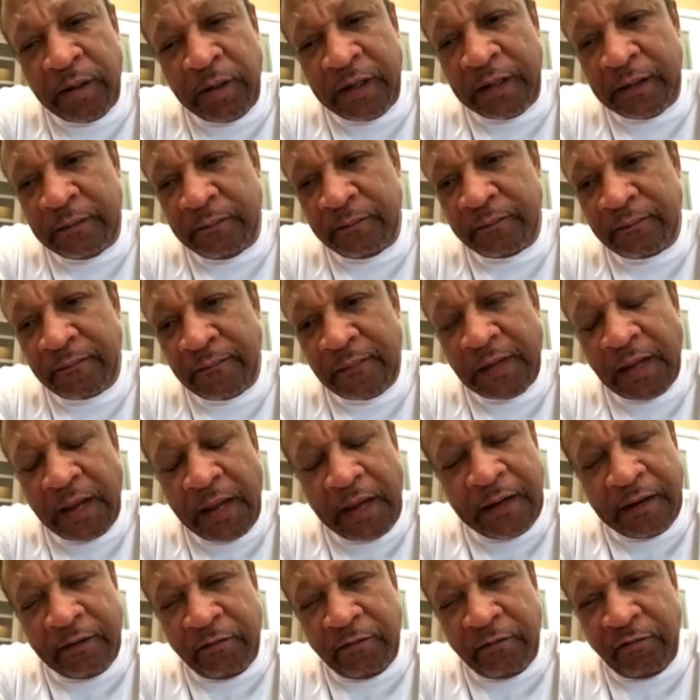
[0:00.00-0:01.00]
But,
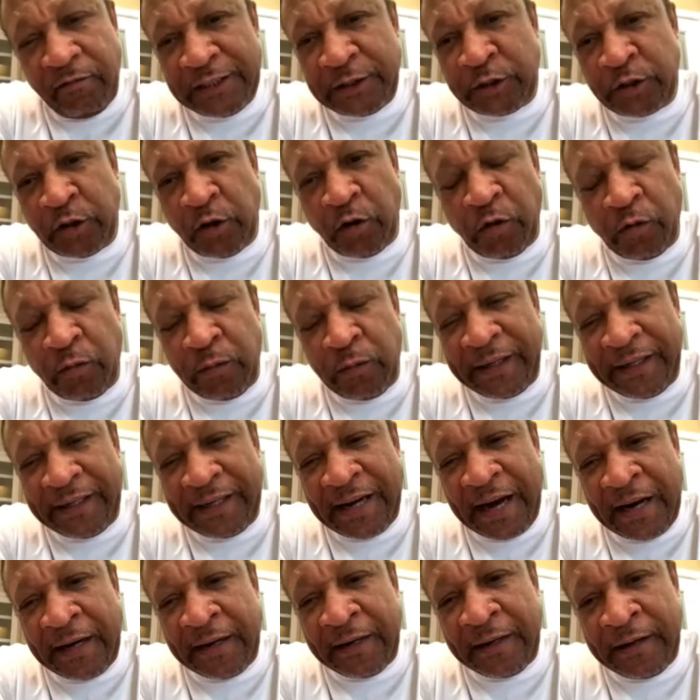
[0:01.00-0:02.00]
and it really showed
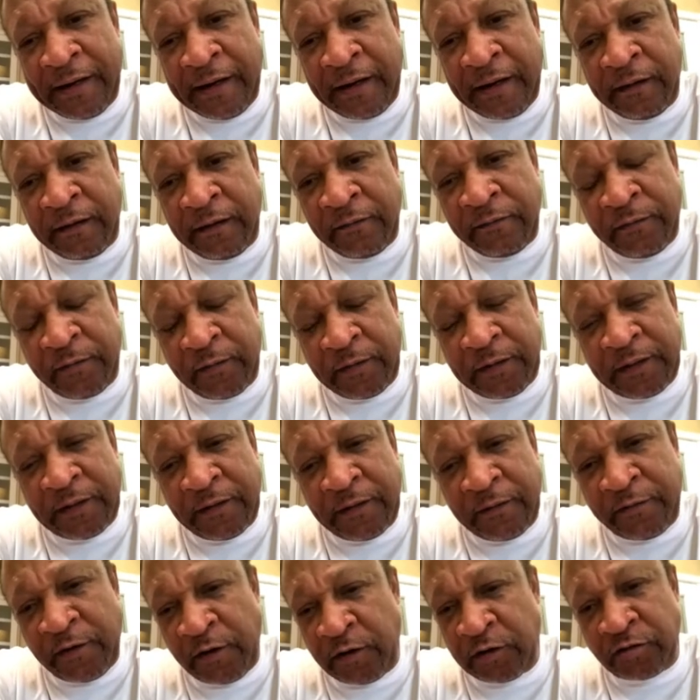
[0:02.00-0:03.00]
when he got in there in
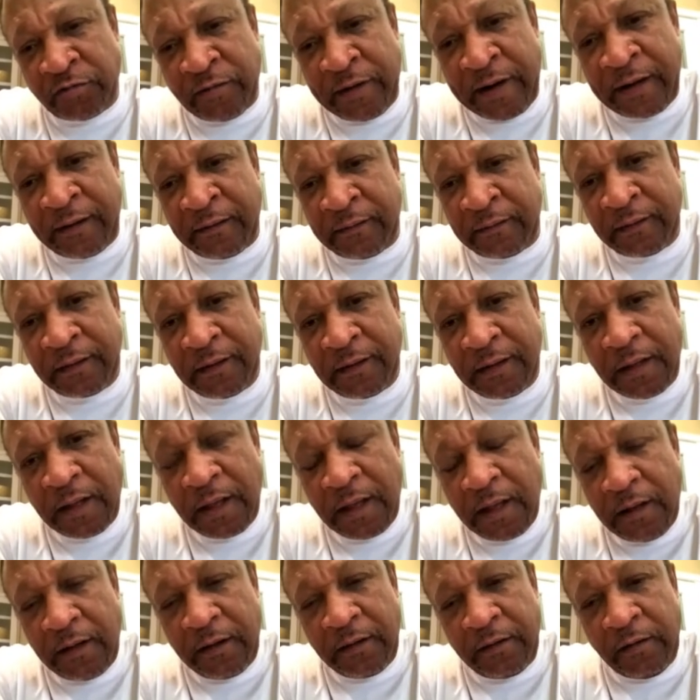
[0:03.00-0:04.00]
the first round.
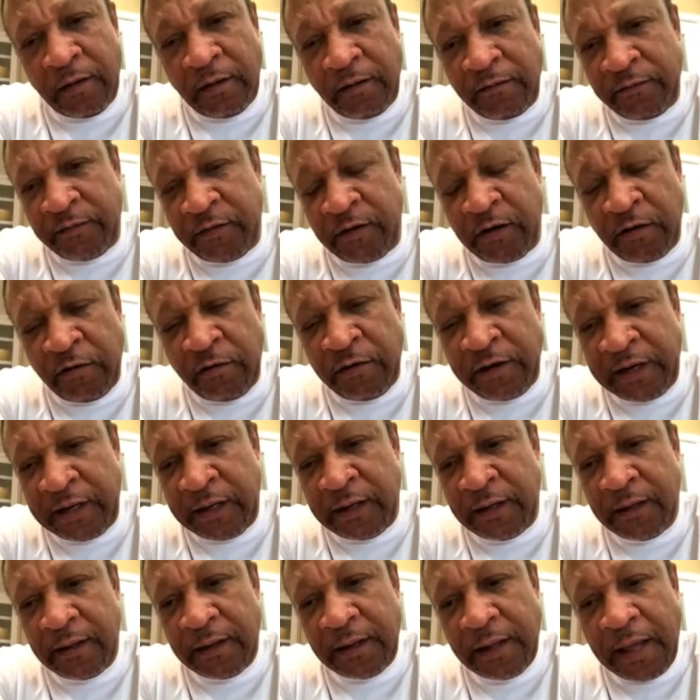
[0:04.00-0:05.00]
You know,
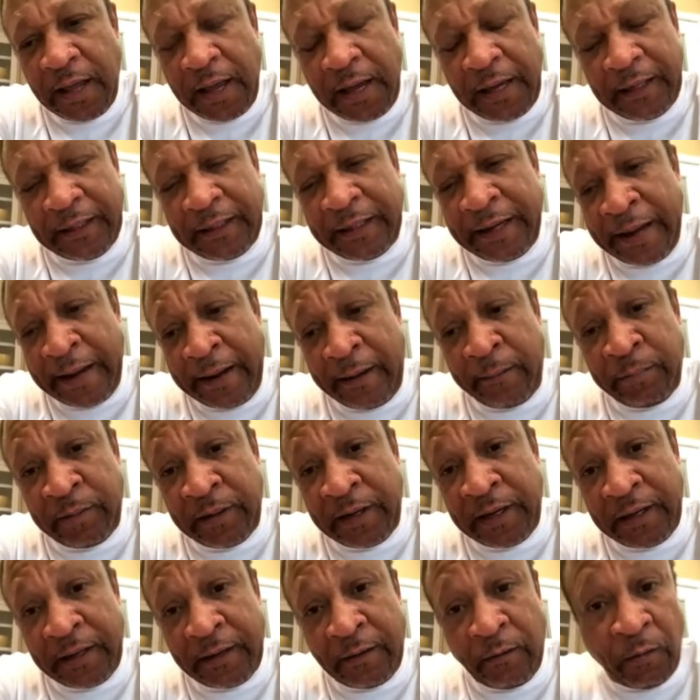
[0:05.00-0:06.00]
Fury had a game
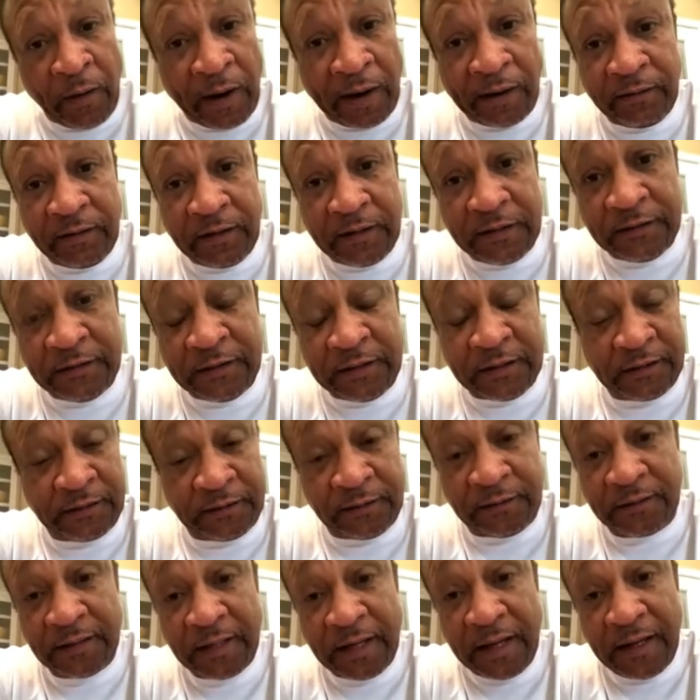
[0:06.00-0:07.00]
plan, and Wilder
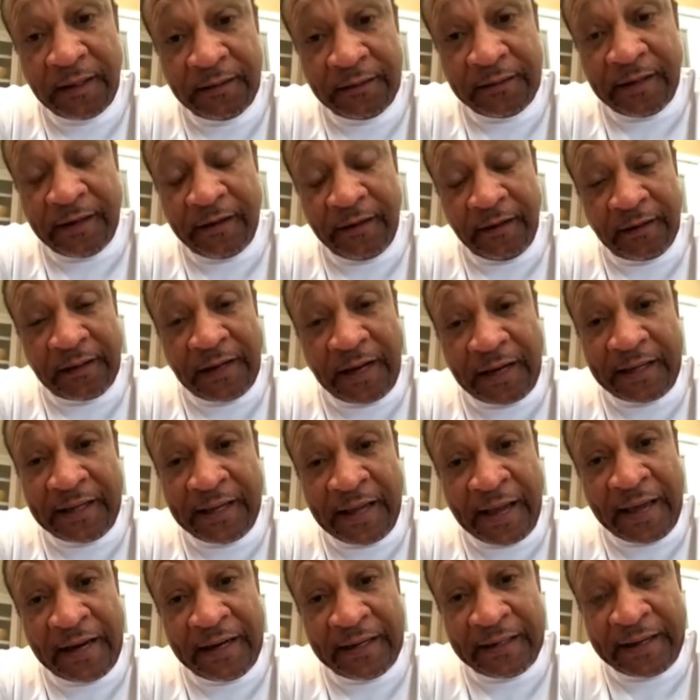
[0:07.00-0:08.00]
just didn't look
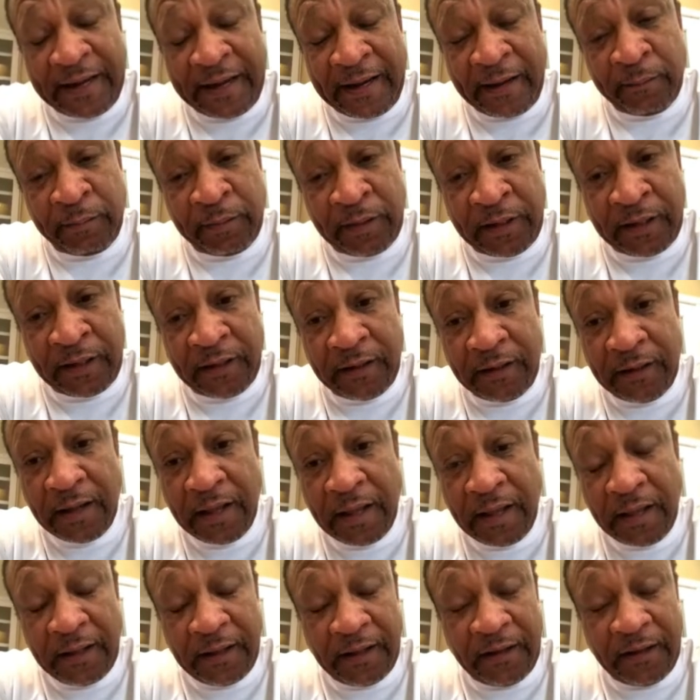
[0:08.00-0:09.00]
like he had a game plan.
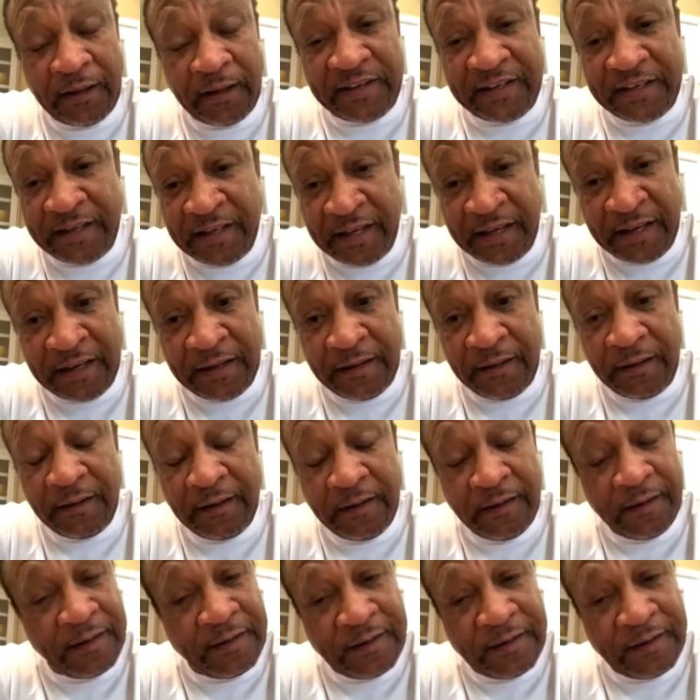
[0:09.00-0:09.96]
If he did,